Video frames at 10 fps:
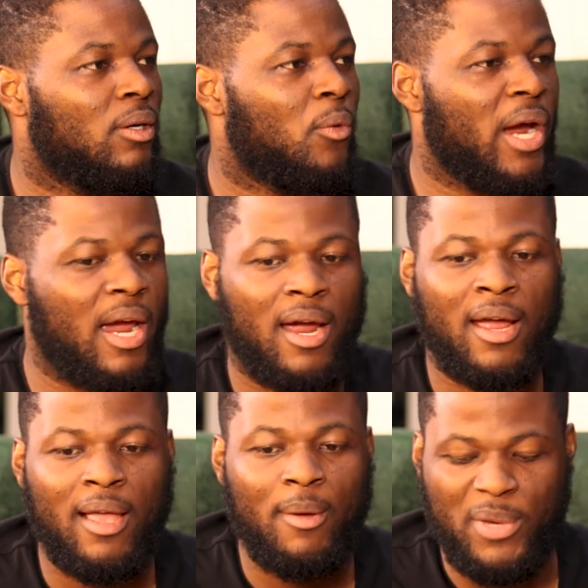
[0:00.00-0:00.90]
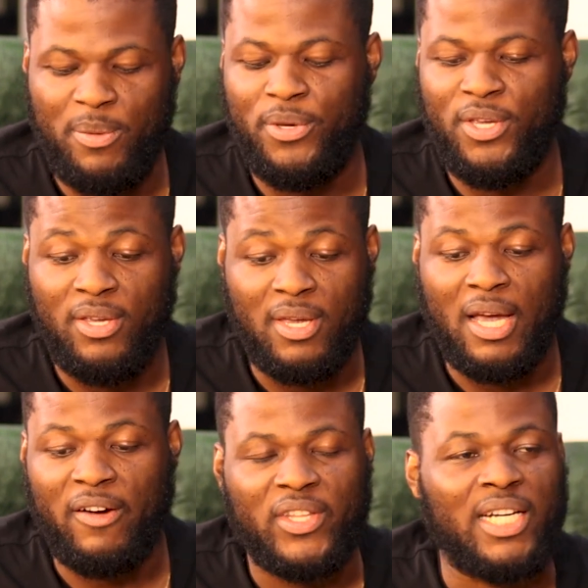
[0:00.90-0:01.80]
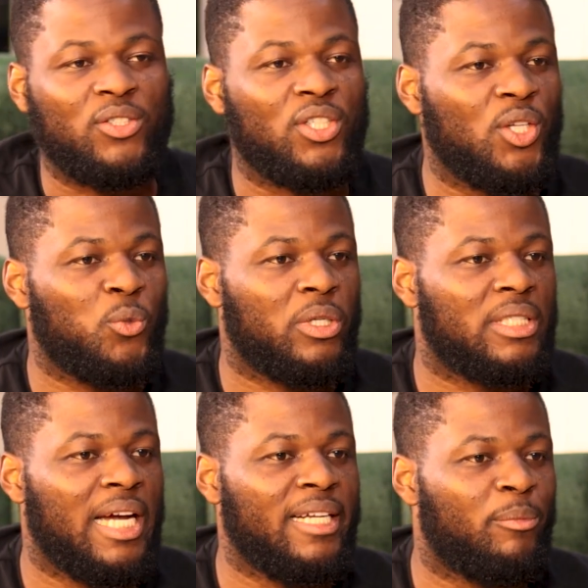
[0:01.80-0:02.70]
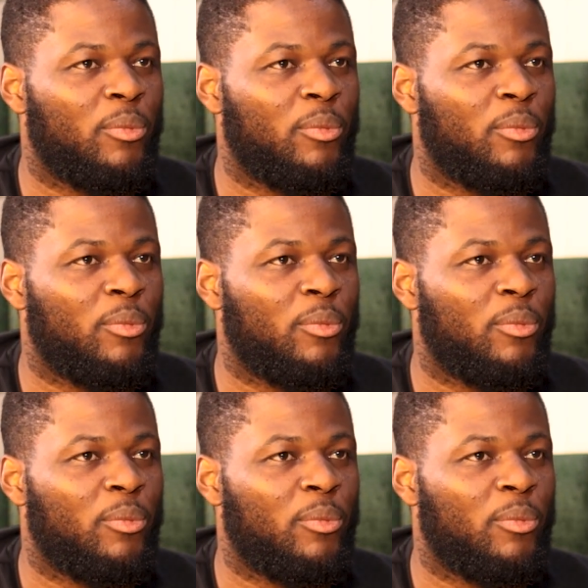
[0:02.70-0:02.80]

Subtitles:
where maybe after drinking water in a